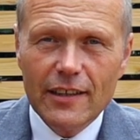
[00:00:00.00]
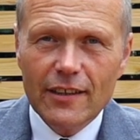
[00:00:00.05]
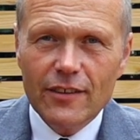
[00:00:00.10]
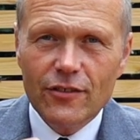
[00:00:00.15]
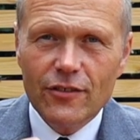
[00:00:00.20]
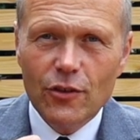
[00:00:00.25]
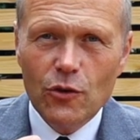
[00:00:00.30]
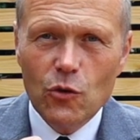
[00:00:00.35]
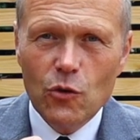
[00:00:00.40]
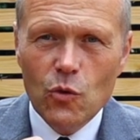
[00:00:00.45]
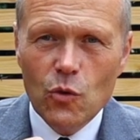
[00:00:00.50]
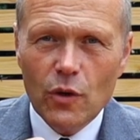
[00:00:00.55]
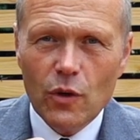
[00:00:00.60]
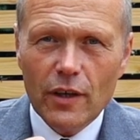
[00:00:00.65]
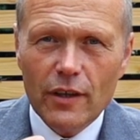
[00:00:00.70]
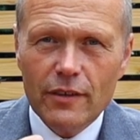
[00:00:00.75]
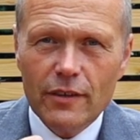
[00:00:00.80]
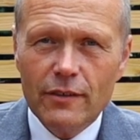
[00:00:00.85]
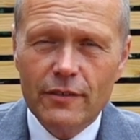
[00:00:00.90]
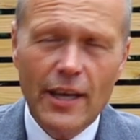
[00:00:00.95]
to
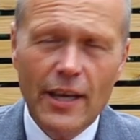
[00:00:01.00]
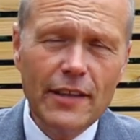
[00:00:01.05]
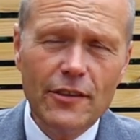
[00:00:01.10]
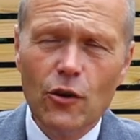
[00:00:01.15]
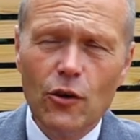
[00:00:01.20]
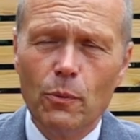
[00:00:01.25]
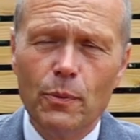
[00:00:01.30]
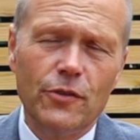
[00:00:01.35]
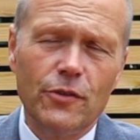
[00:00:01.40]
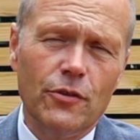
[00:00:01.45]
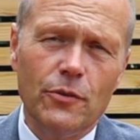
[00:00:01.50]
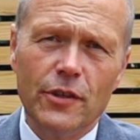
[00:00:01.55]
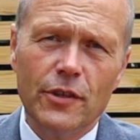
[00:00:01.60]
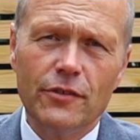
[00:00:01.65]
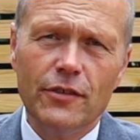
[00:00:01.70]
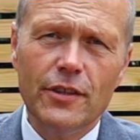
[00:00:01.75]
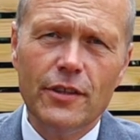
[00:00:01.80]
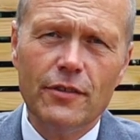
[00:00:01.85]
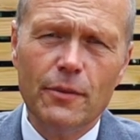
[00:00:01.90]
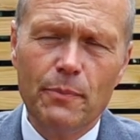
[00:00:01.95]
take the
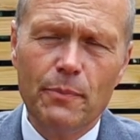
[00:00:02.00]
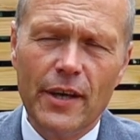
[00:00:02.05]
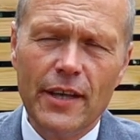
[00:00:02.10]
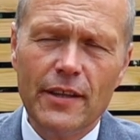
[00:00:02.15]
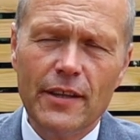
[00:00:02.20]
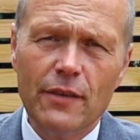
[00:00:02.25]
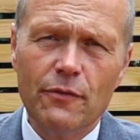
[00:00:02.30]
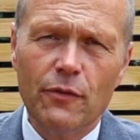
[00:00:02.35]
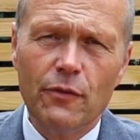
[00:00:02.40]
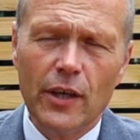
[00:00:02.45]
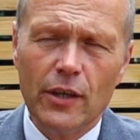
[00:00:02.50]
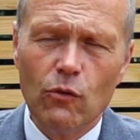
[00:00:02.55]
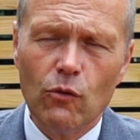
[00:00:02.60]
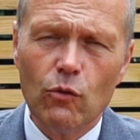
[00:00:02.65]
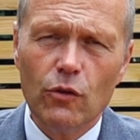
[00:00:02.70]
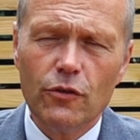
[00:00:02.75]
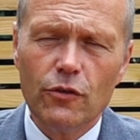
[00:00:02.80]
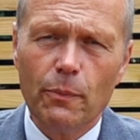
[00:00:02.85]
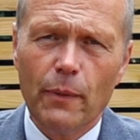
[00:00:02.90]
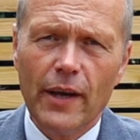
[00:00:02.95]
opportunity to pay their final
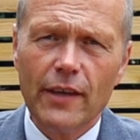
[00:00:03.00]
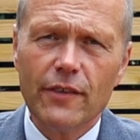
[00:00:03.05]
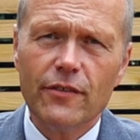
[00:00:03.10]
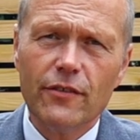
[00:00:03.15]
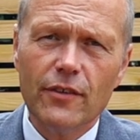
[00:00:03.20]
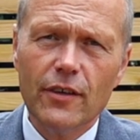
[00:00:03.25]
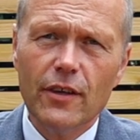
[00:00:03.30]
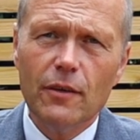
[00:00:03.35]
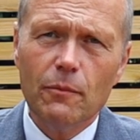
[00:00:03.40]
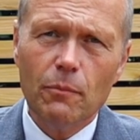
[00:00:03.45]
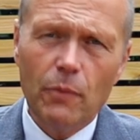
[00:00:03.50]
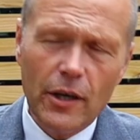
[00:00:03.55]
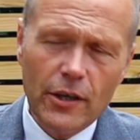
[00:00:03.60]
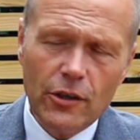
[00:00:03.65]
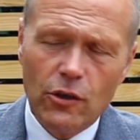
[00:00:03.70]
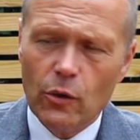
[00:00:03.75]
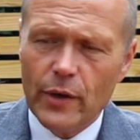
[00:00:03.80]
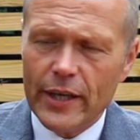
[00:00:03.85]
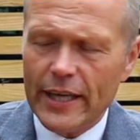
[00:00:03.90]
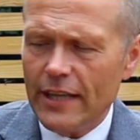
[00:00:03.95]
respects by
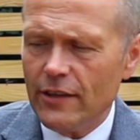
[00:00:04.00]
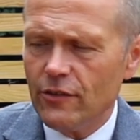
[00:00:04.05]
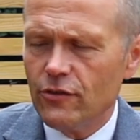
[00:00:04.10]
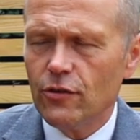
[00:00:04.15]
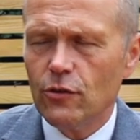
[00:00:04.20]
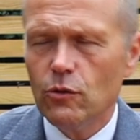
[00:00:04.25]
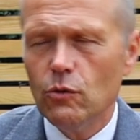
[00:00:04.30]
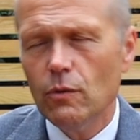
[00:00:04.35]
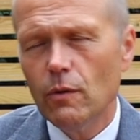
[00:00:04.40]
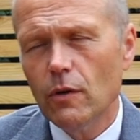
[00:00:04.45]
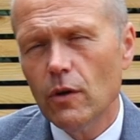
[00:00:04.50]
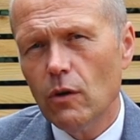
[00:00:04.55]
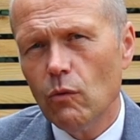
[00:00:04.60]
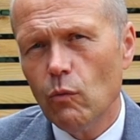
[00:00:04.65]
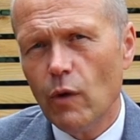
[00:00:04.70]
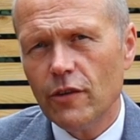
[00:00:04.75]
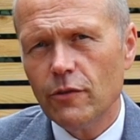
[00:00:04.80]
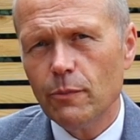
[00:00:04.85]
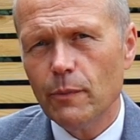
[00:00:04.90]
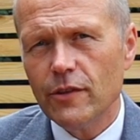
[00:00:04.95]
going into
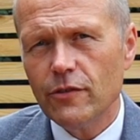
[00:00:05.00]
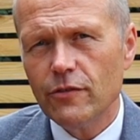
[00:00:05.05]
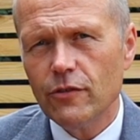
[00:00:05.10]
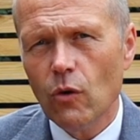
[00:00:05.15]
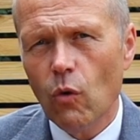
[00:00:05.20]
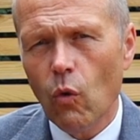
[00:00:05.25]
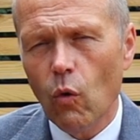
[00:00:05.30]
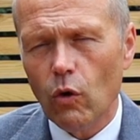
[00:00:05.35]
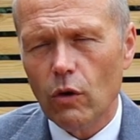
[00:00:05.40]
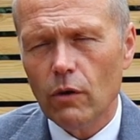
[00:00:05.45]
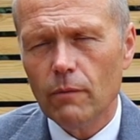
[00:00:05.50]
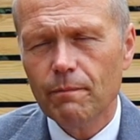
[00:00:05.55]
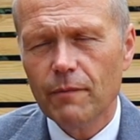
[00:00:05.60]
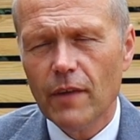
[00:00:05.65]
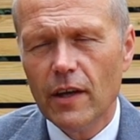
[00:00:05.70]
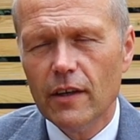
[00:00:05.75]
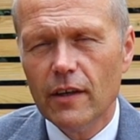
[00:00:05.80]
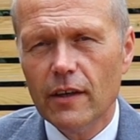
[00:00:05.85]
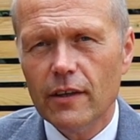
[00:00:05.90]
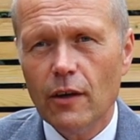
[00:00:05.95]
Westminster Hall.
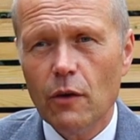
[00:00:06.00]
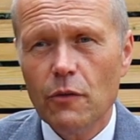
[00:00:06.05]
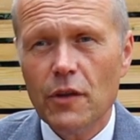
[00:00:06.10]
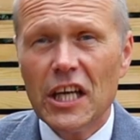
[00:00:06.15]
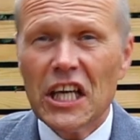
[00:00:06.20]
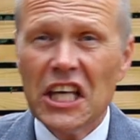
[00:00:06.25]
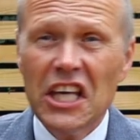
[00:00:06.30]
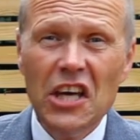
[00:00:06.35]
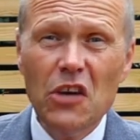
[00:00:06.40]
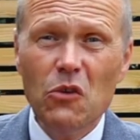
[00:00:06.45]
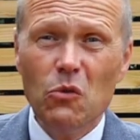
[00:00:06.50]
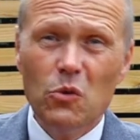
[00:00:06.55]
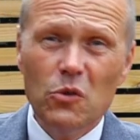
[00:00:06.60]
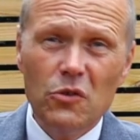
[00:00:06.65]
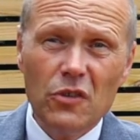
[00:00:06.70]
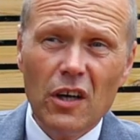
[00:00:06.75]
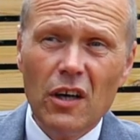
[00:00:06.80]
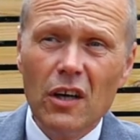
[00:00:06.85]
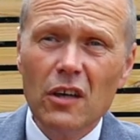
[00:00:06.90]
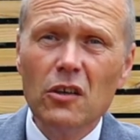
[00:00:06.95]
Now the
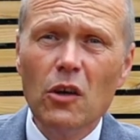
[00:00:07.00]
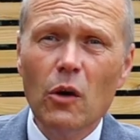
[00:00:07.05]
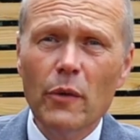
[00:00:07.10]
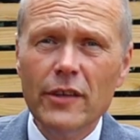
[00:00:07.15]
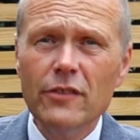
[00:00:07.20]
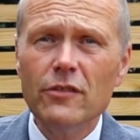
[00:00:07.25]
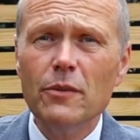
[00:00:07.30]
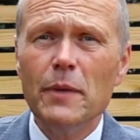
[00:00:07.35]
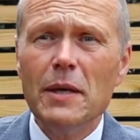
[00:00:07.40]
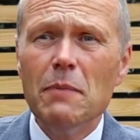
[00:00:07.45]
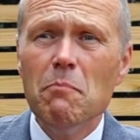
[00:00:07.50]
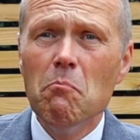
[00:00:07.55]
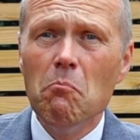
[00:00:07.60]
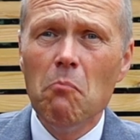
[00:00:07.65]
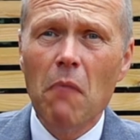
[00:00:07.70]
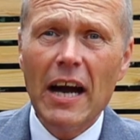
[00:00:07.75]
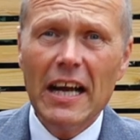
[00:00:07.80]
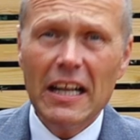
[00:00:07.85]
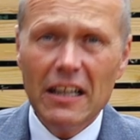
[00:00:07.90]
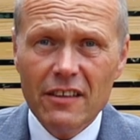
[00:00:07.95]
queues are going to be
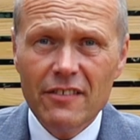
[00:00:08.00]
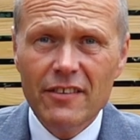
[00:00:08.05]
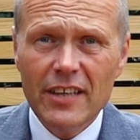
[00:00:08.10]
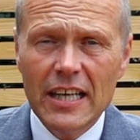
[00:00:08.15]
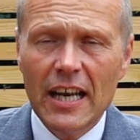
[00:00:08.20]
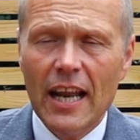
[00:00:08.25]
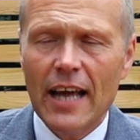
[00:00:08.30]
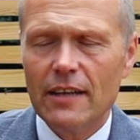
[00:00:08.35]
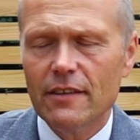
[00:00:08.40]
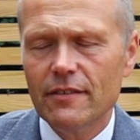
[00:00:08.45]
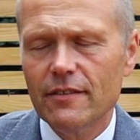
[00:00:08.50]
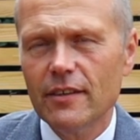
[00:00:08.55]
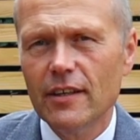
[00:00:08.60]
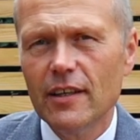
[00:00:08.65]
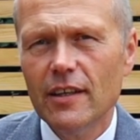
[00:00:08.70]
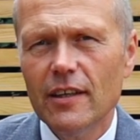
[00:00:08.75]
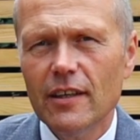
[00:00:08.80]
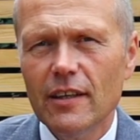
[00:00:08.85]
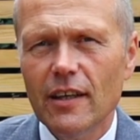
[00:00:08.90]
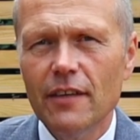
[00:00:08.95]
miles in length
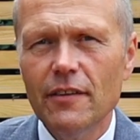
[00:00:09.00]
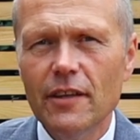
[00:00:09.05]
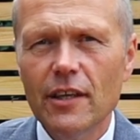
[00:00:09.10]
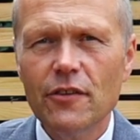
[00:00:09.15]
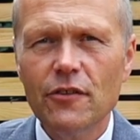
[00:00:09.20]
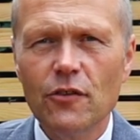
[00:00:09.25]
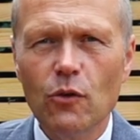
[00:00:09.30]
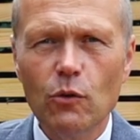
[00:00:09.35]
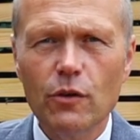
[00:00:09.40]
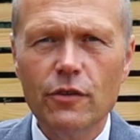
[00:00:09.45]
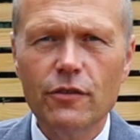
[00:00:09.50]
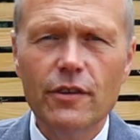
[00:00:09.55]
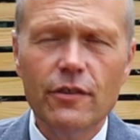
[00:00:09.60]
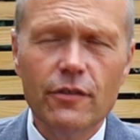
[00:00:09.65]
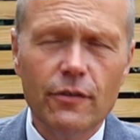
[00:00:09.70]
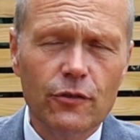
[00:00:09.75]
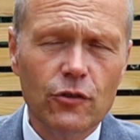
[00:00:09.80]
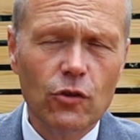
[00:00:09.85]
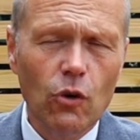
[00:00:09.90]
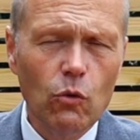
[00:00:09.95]
and the authorities
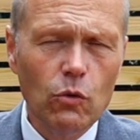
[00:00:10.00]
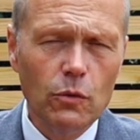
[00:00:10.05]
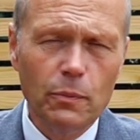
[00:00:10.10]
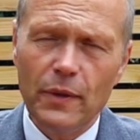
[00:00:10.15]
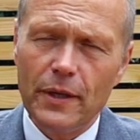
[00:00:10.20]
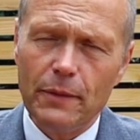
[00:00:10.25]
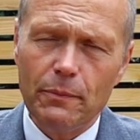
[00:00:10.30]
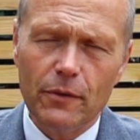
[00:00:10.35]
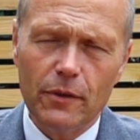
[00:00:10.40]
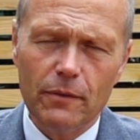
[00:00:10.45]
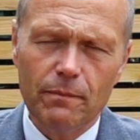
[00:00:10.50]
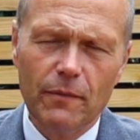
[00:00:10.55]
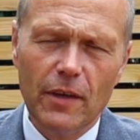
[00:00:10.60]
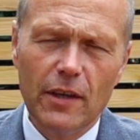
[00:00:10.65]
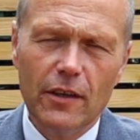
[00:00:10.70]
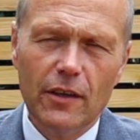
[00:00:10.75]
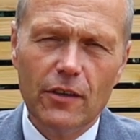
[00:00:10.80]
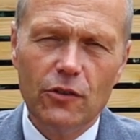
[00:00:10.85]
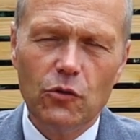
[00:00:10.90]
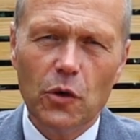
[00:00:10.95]
have told people
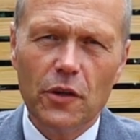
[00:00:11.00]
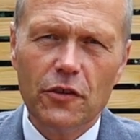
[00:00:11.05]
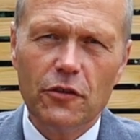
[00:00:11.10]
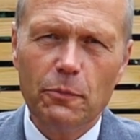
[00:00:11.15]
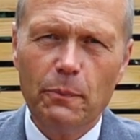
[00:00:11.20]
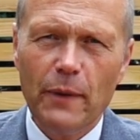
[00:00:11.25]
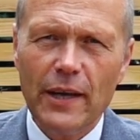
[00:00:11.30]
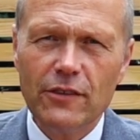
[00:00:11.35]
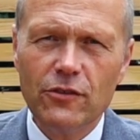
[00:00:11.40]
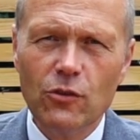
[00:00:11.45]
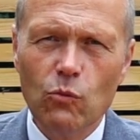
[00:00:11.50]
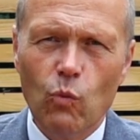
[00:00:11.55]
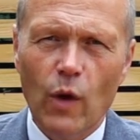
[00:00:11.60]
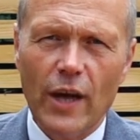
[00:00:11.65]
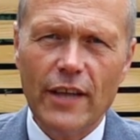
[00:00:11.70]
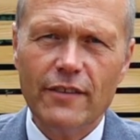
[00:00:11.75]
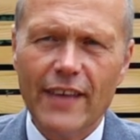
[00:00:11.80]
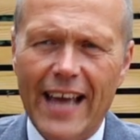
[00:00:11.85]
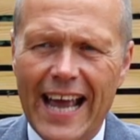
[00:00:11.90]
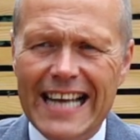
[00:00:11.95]
to expect to
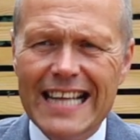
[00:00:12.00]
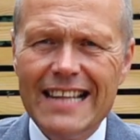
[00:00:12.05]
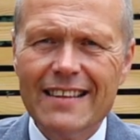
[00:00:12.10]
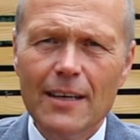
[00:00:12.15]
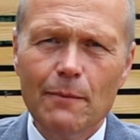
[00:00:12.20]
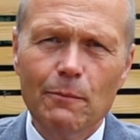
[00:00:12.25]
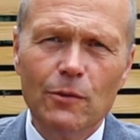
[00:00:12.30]
wait anything